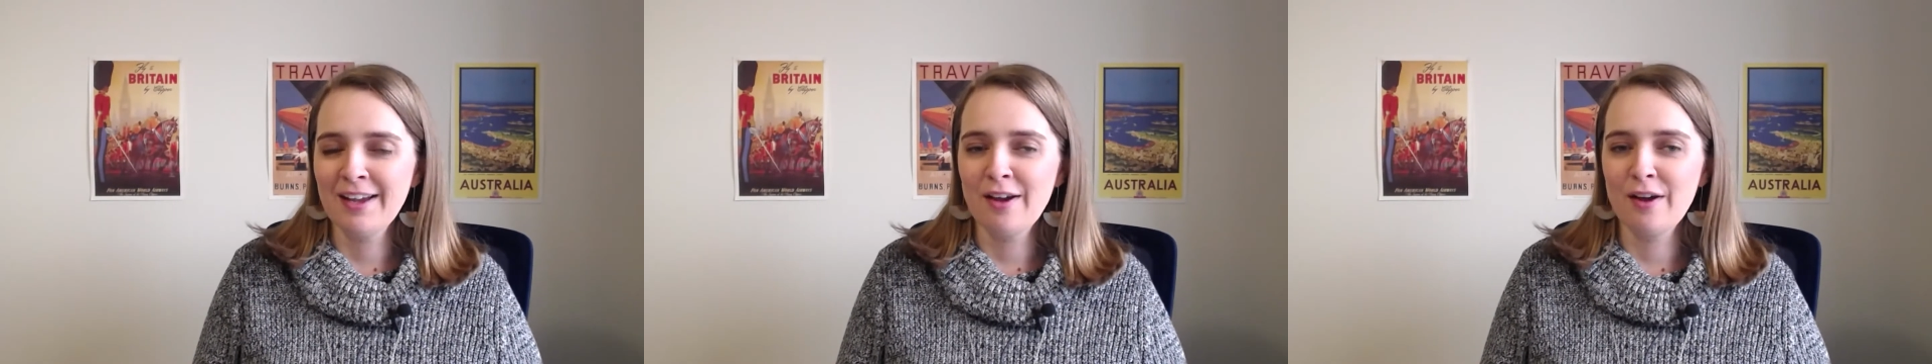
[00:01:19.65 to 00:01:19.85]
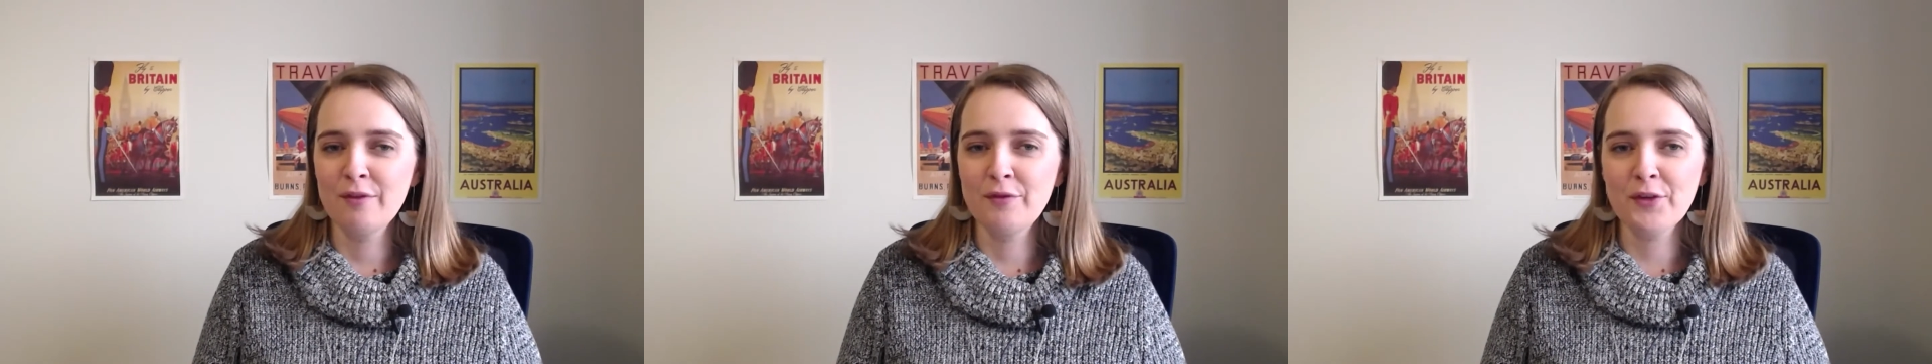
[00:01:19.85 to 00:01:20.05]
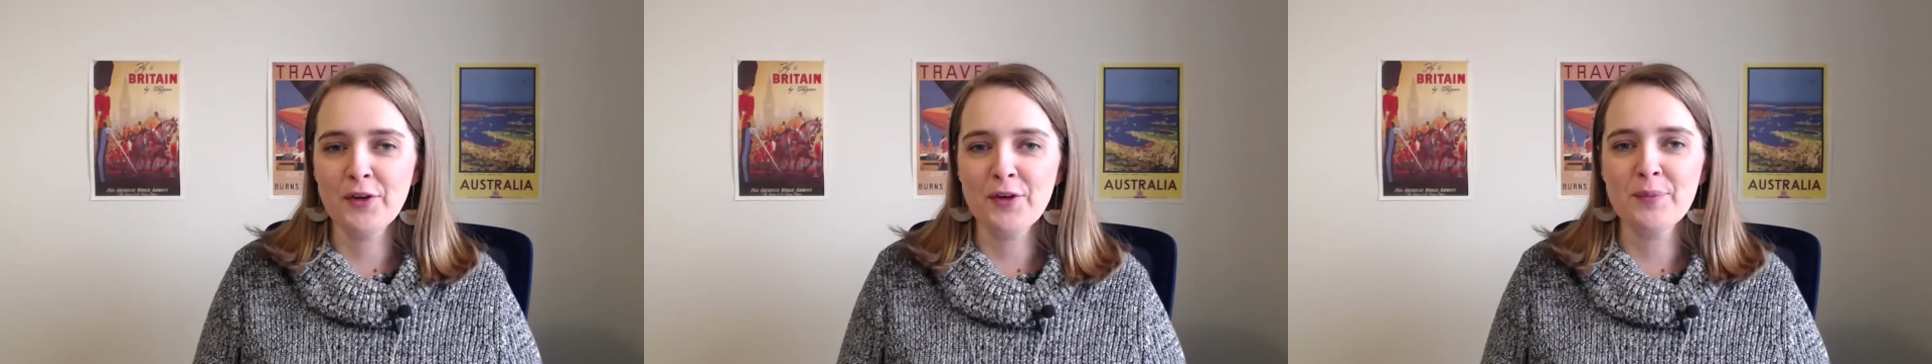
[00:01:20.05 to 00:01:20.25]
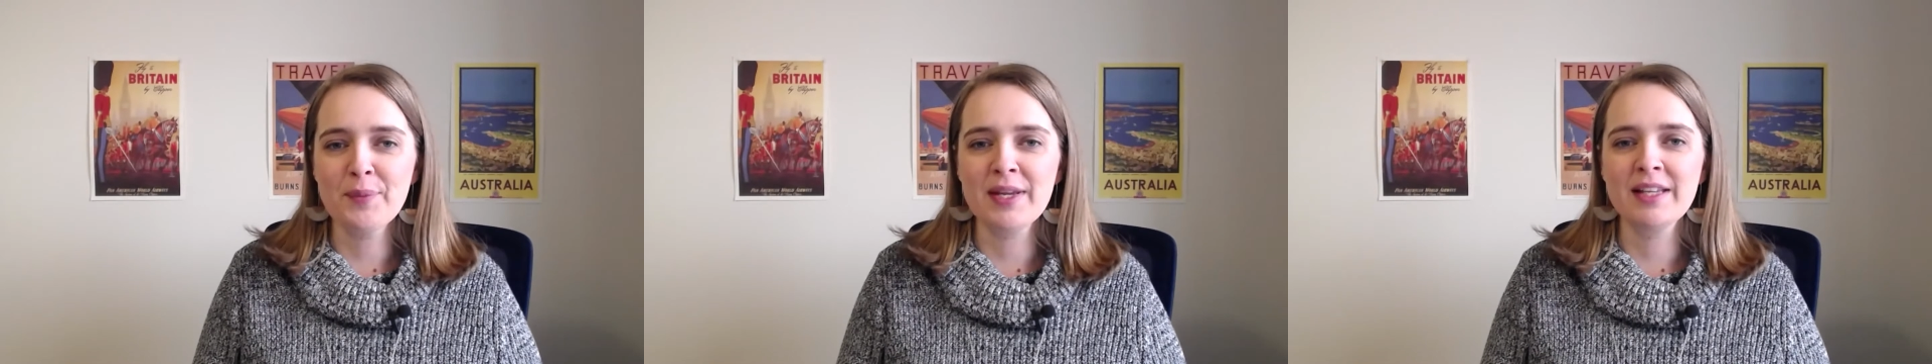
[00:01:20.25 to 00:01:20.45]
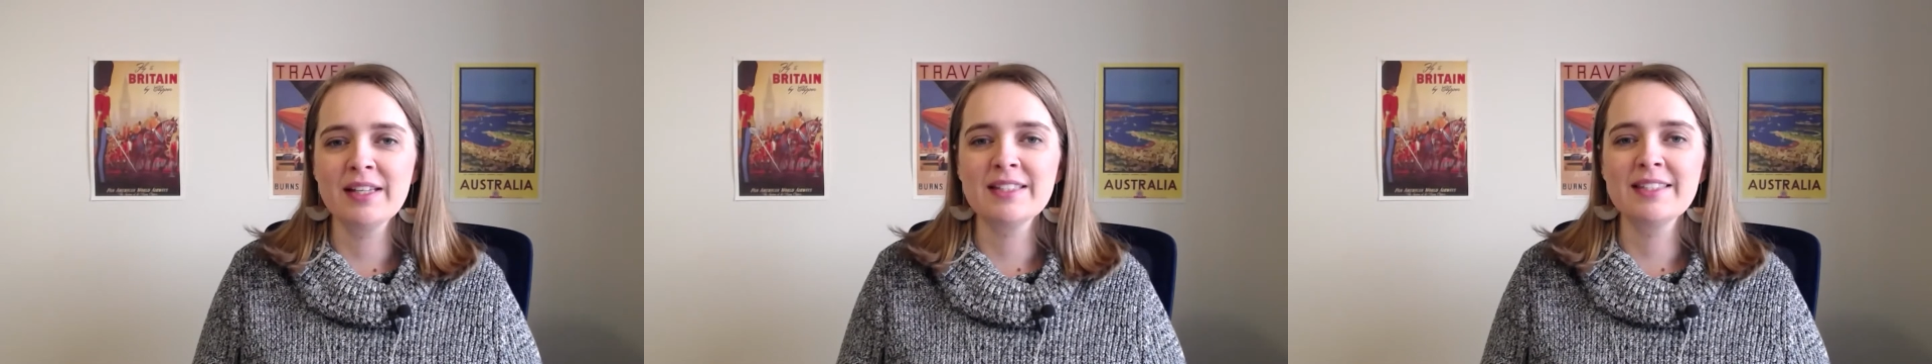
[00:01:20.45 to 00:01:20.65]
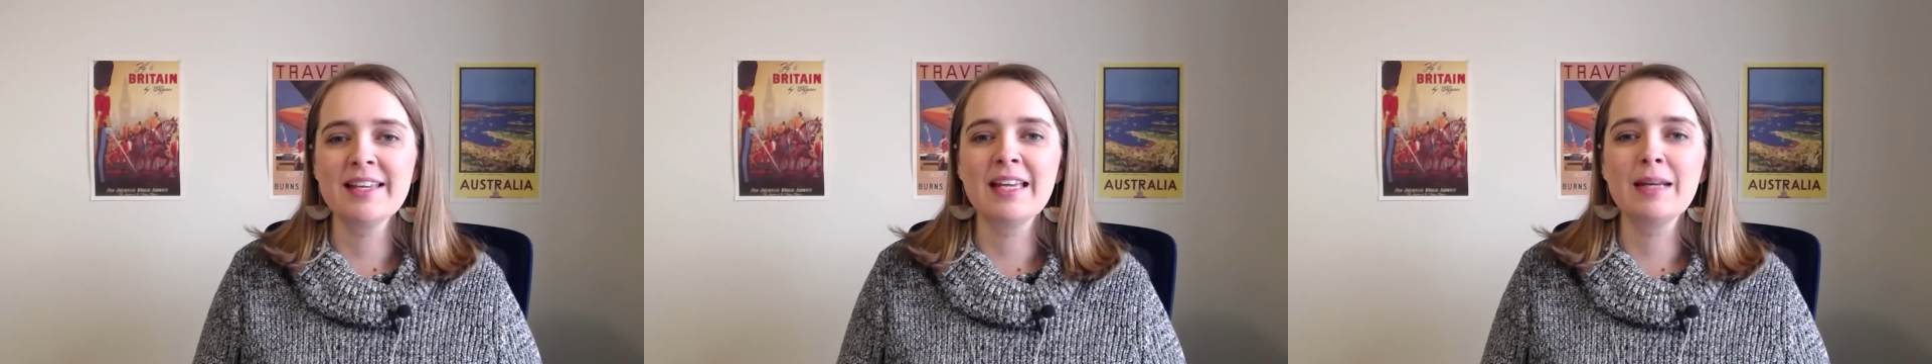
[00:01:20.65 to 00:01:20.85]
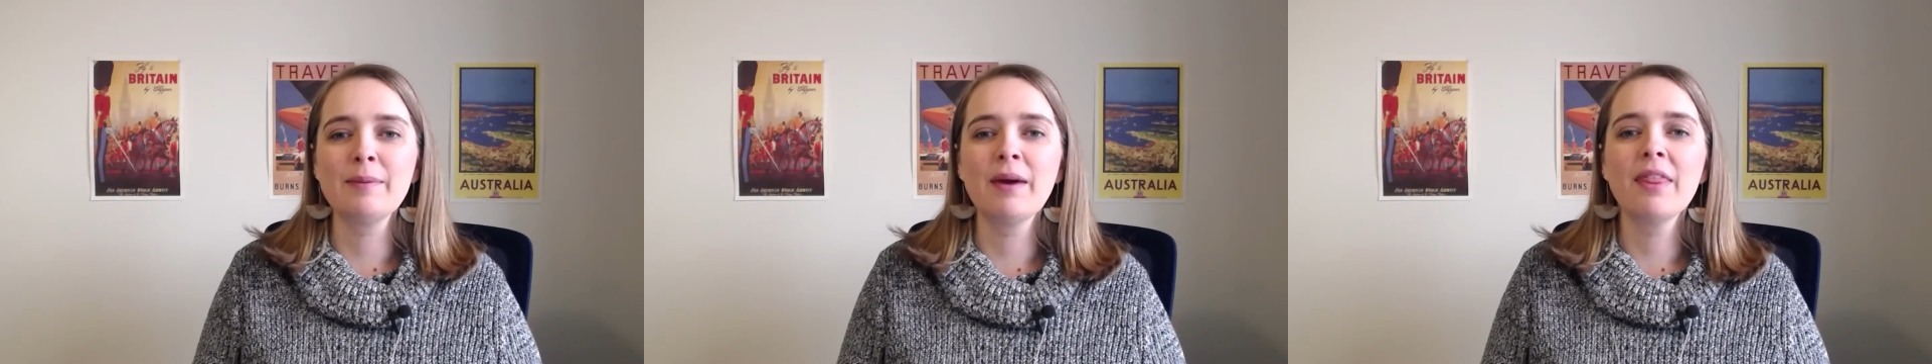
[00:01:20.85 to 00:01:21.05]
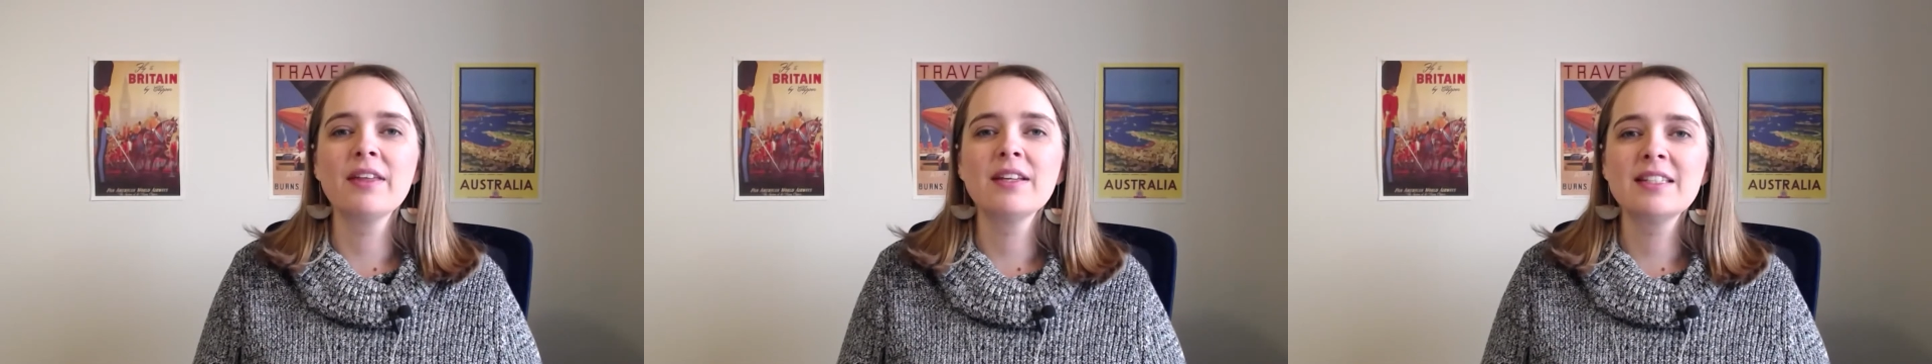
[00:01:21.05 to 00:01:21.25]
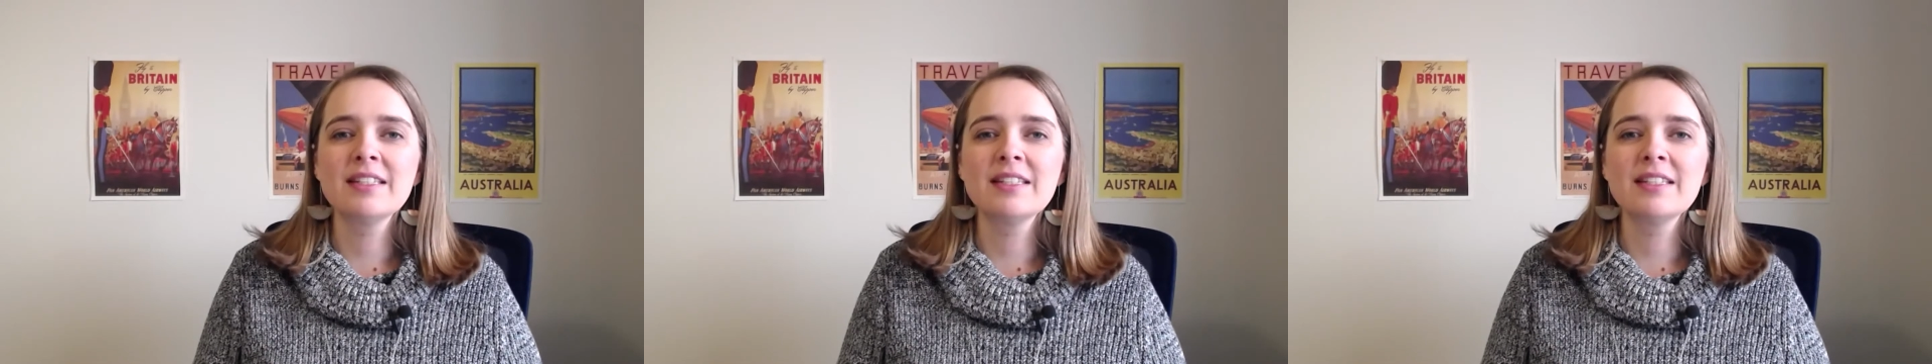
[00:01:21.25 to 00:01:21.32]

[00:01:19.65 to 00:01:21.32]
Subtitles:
a few minutes thinking about the